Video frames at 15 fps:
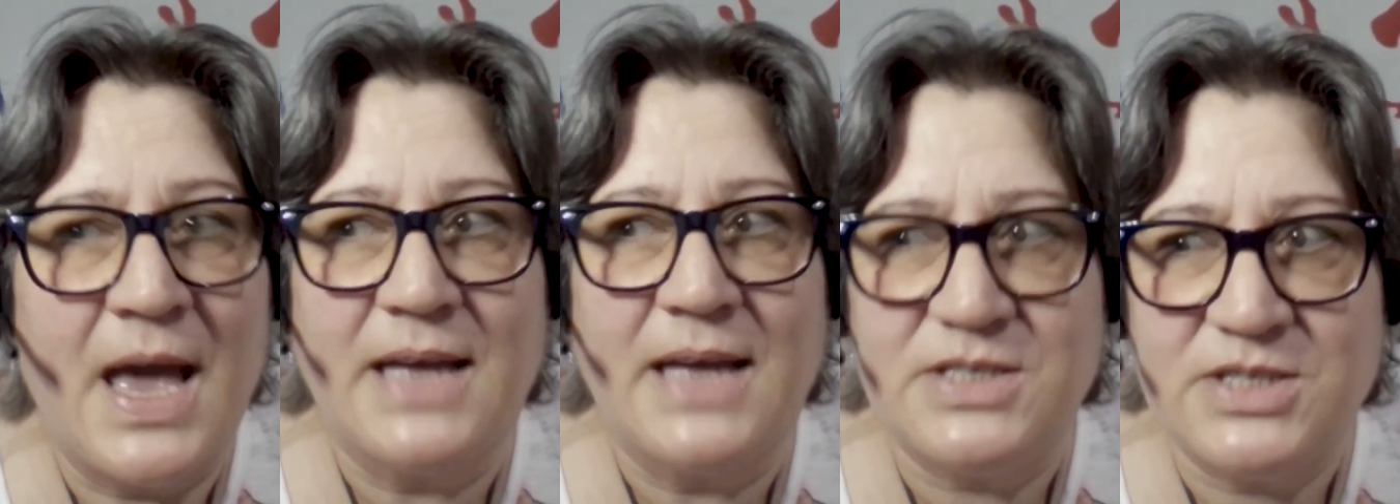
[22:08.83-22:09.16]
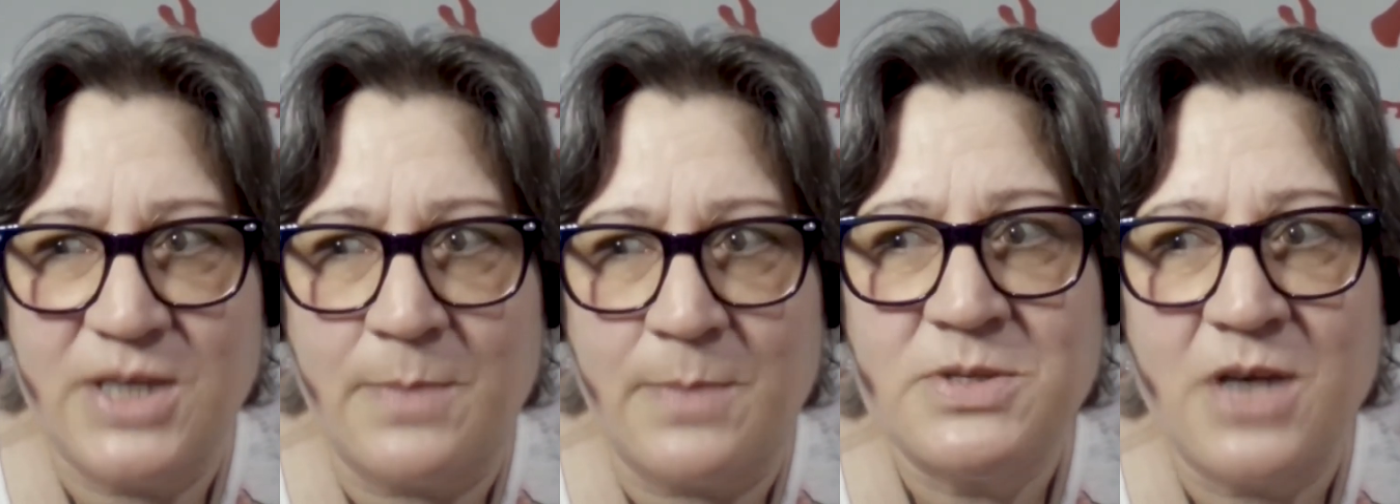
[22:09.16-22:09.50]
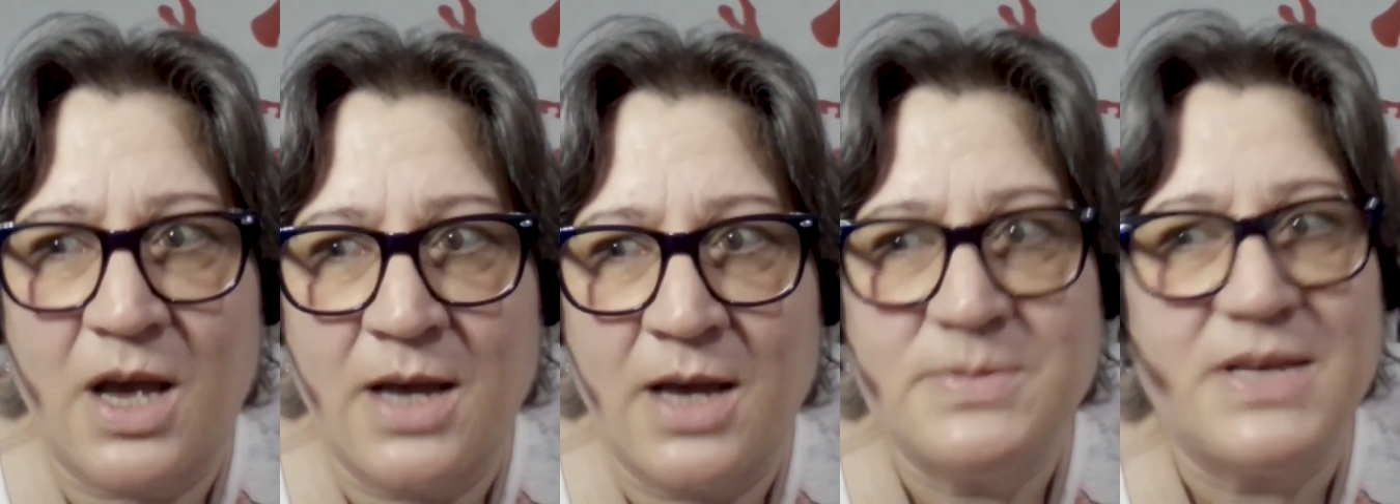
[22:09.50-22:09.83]
And
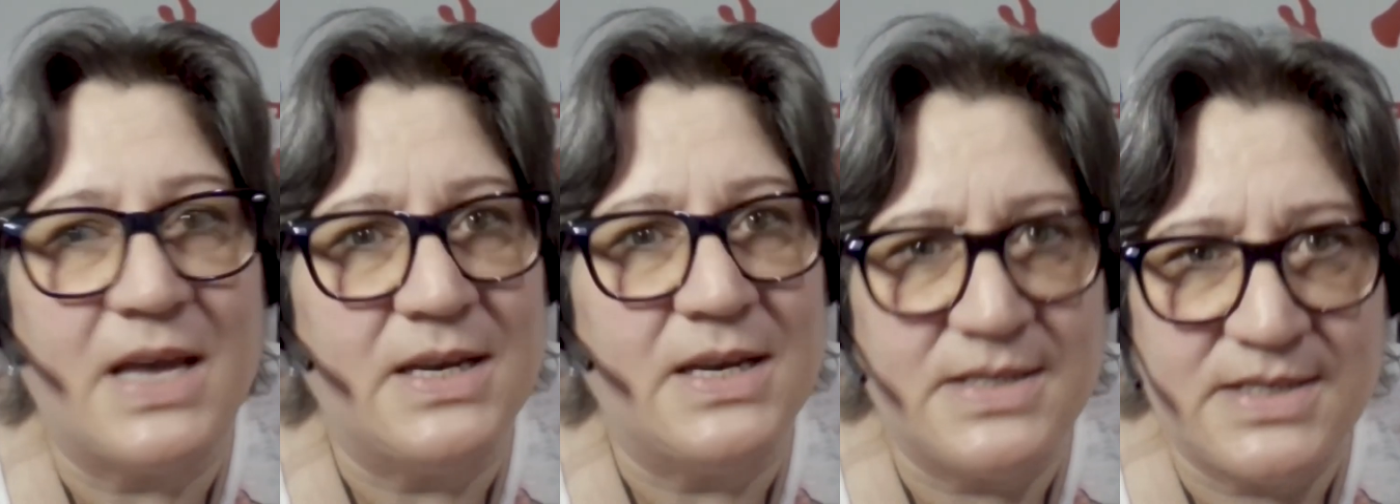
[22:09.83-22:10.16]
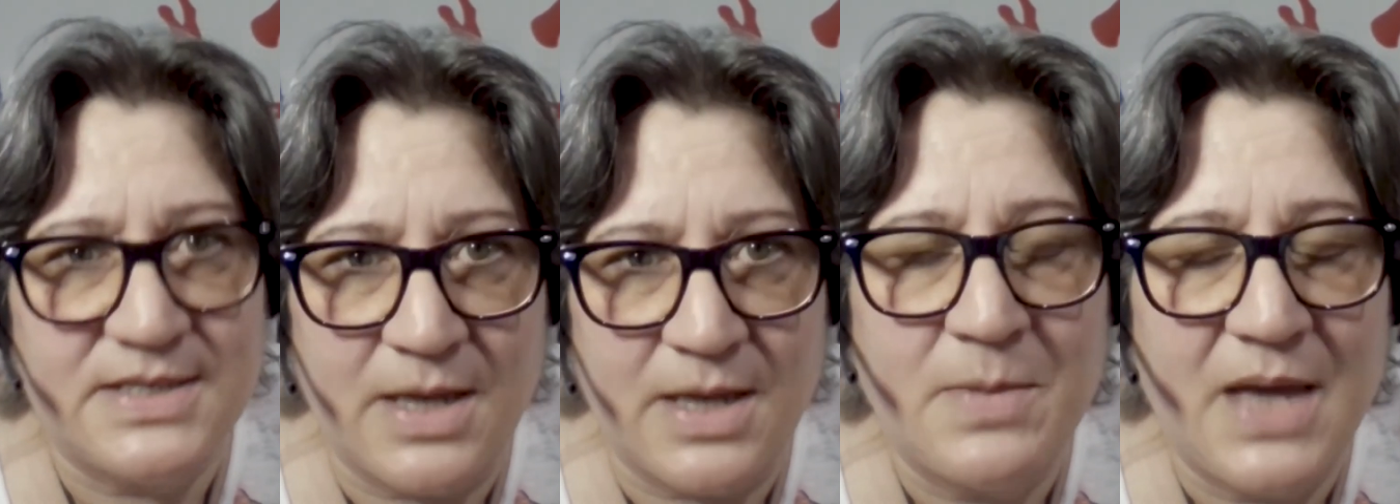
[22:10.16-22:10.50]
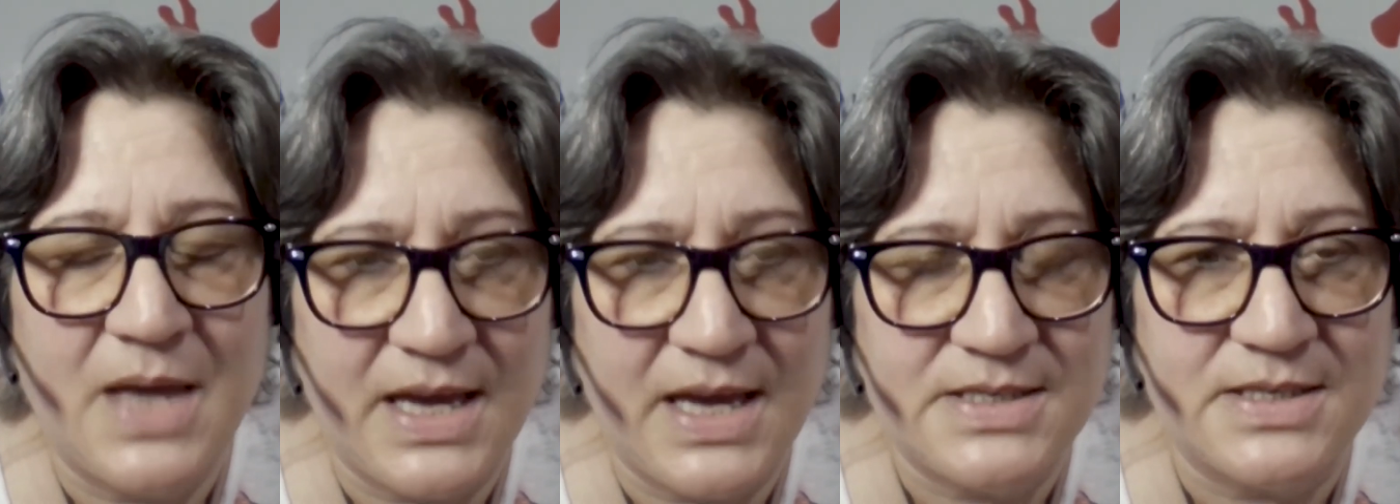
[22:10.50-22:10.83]
sometimes, and in some
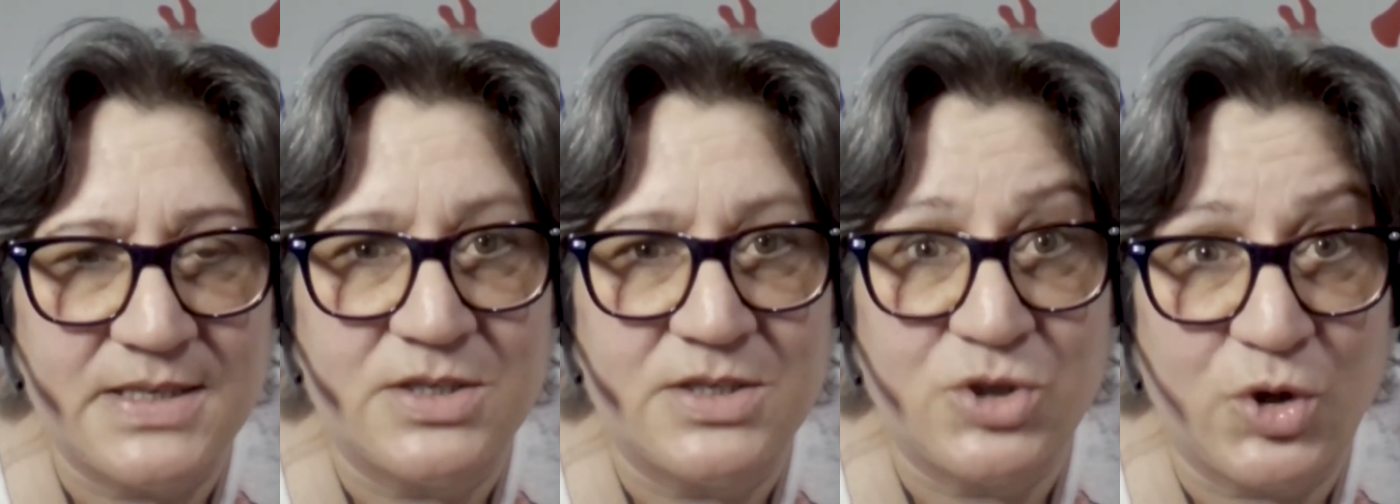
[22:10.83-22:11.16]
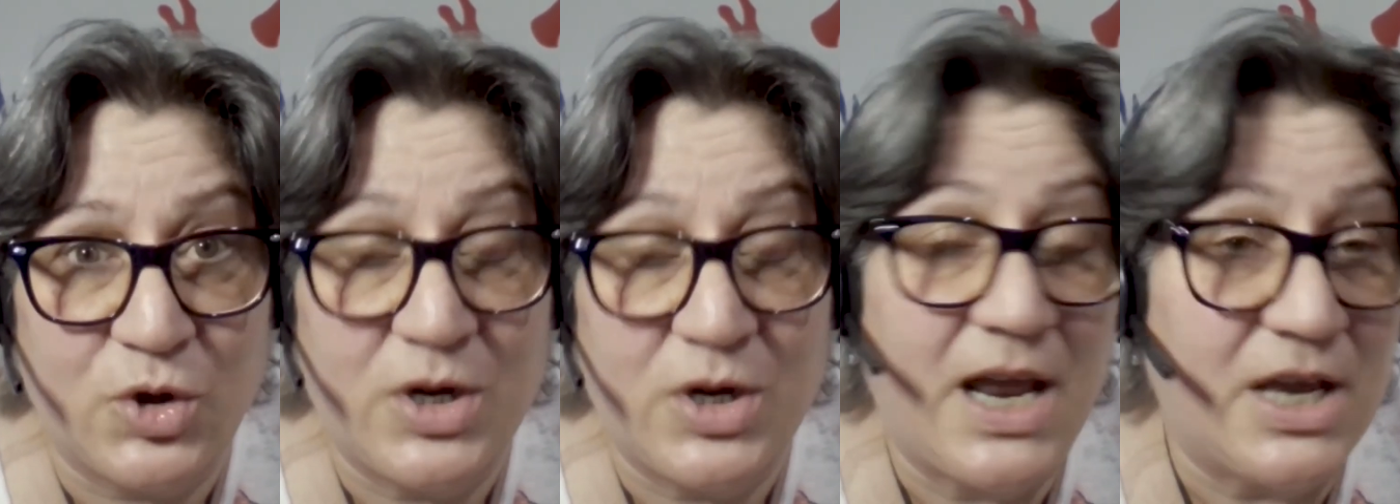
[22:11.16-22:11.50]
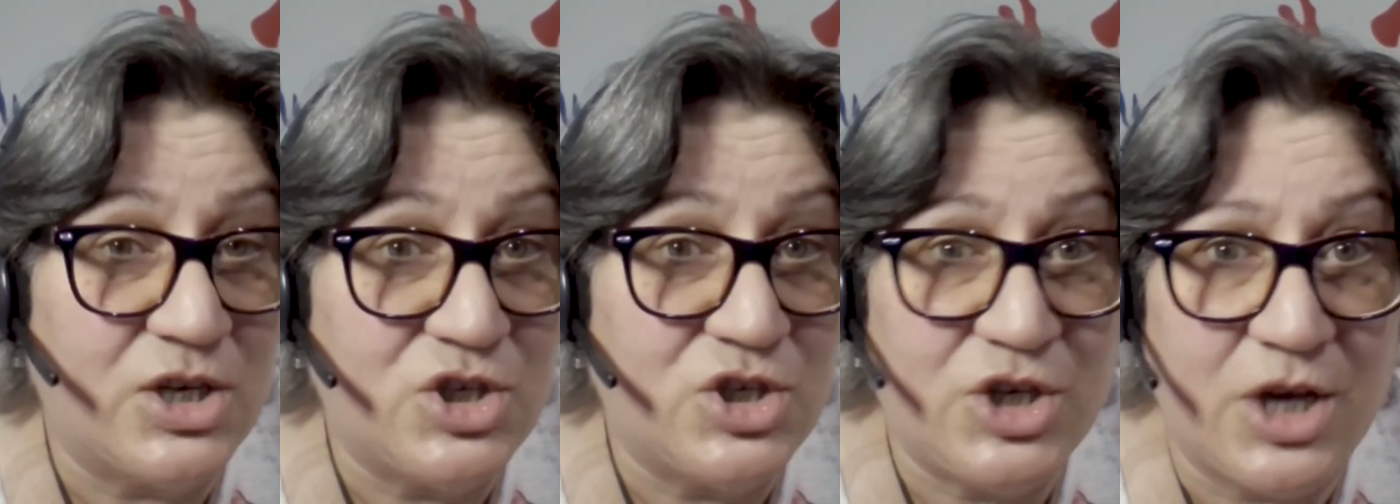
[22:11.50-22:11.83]
cases, certain
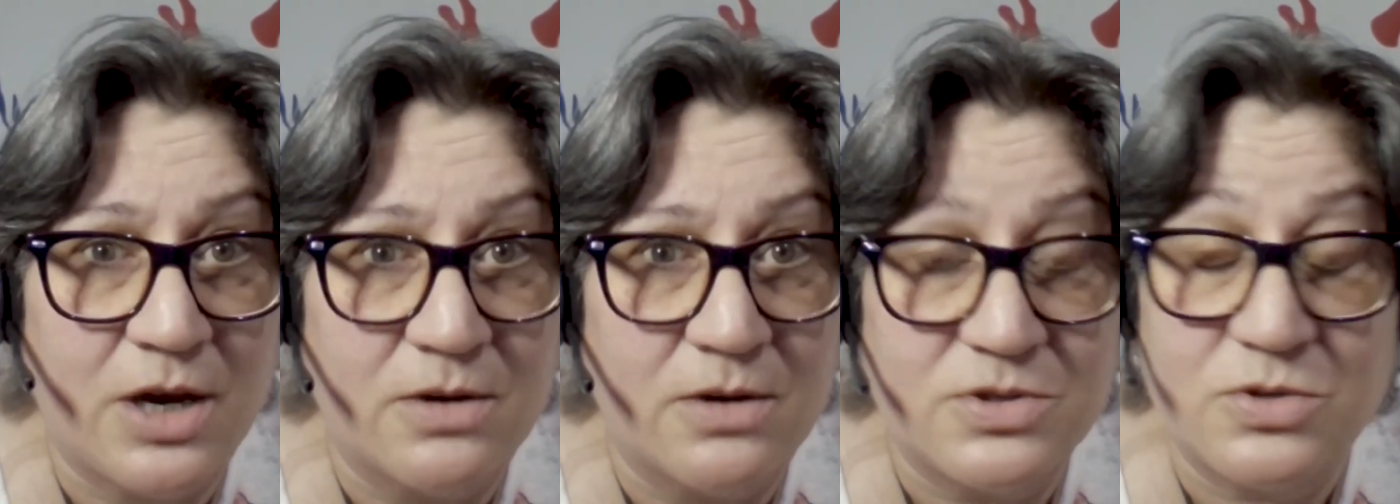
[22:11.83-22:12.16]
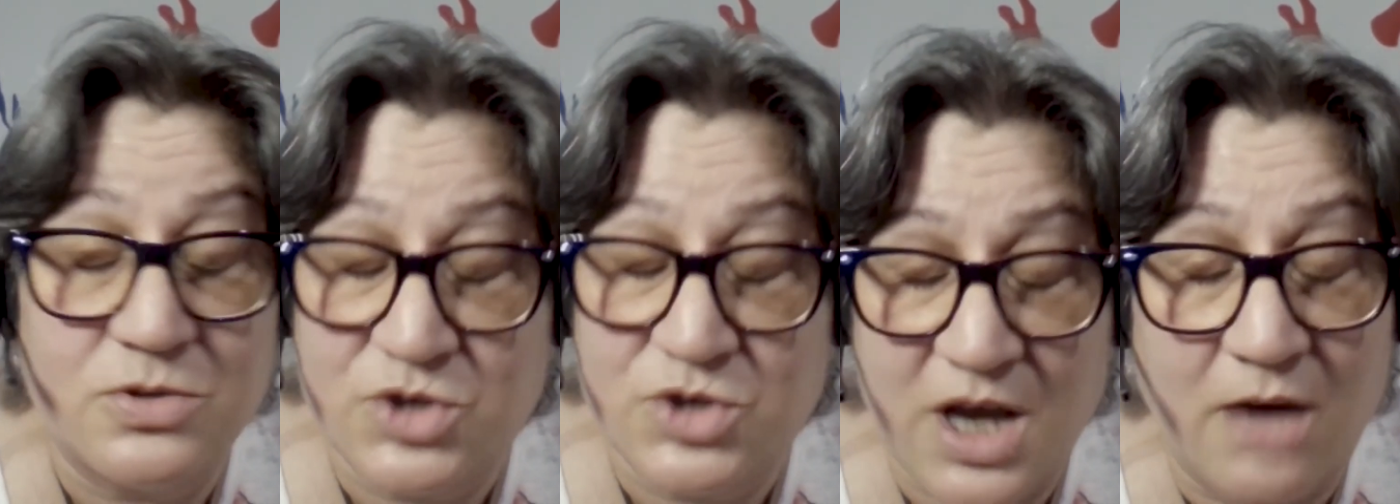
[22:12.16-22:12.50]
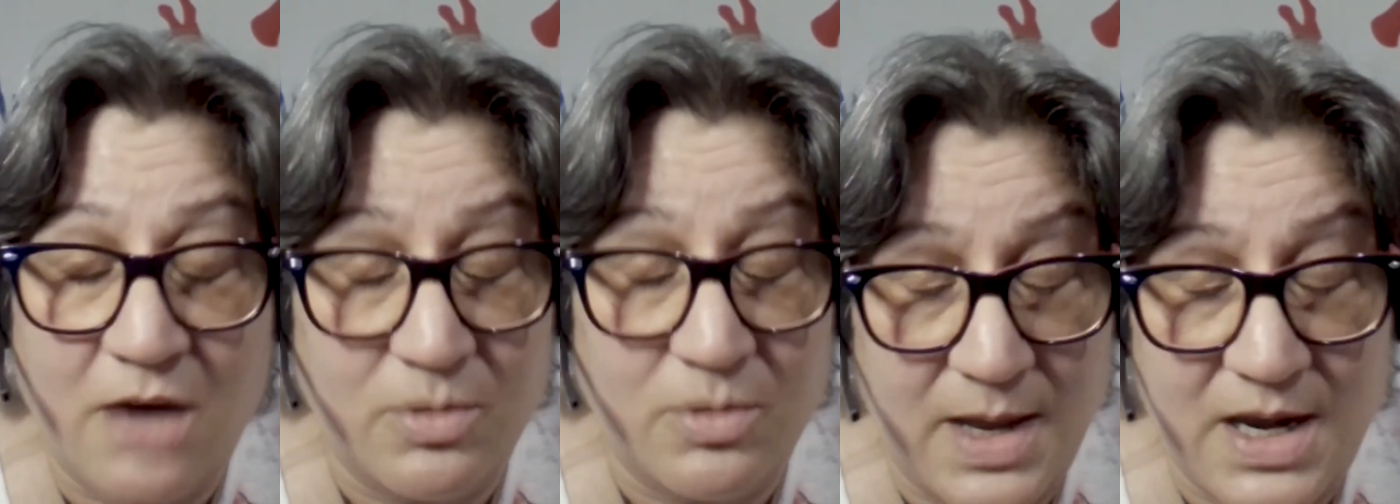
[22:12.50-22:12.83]
NGOs, who
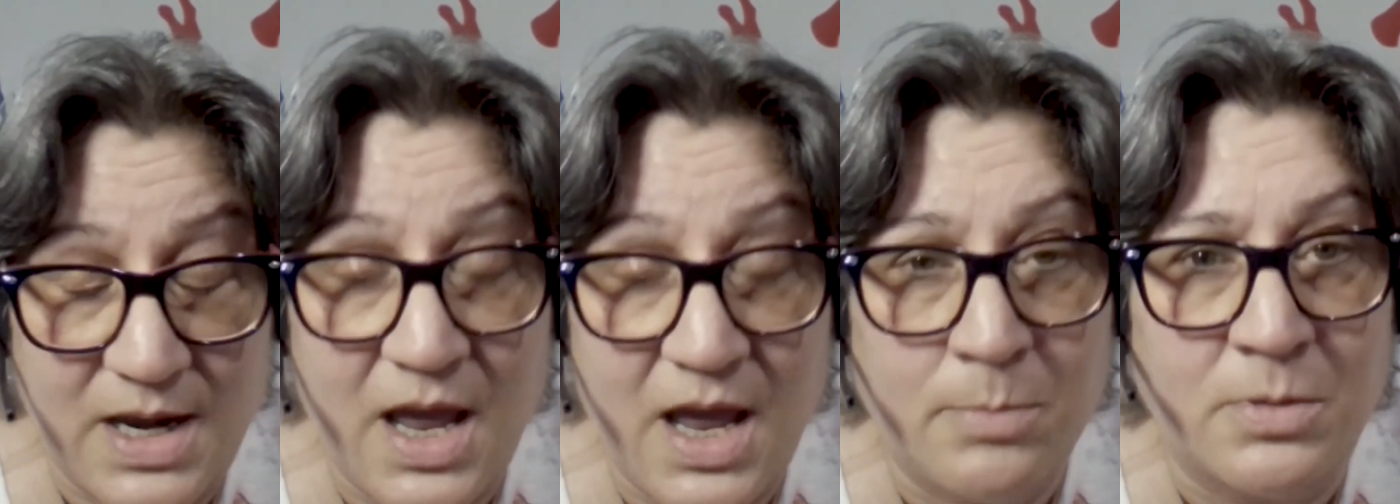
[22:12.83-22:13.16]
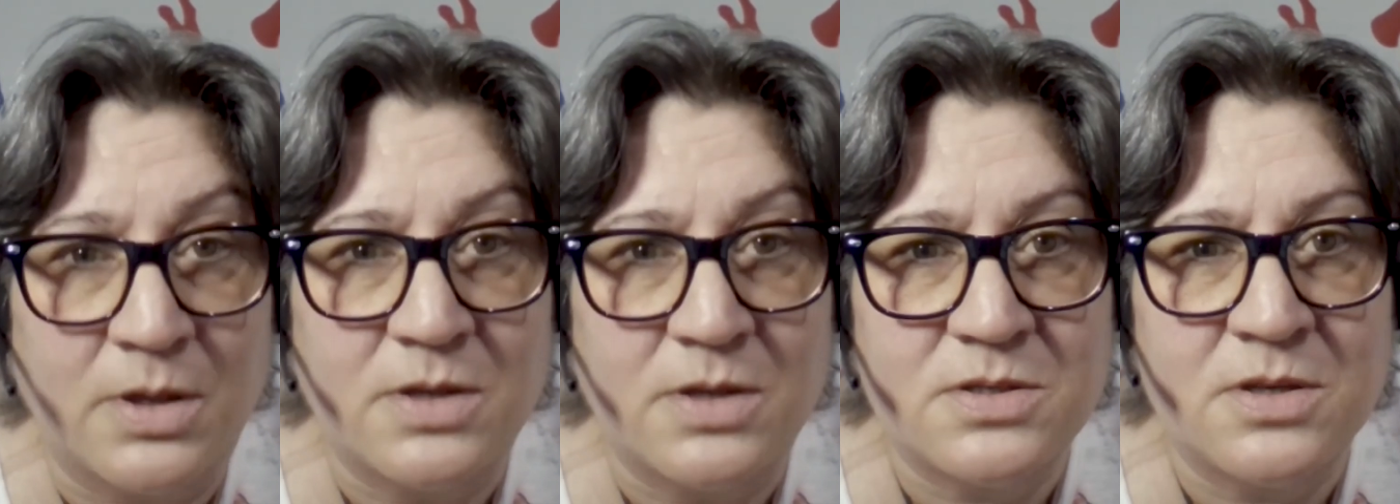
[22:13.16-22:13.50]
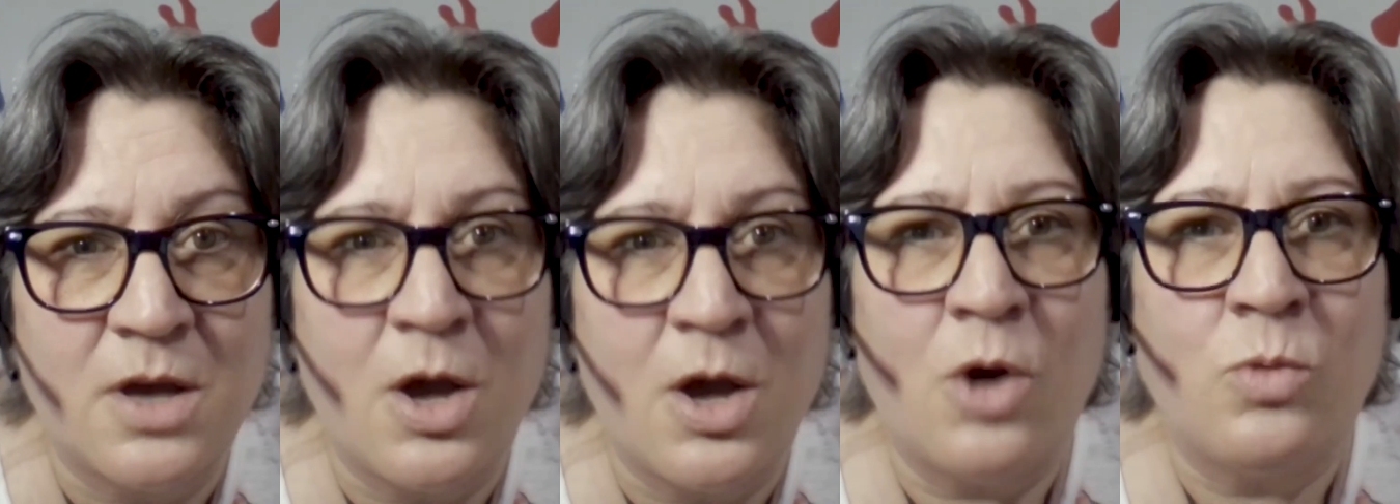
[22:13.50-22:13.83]
shall remain nameless,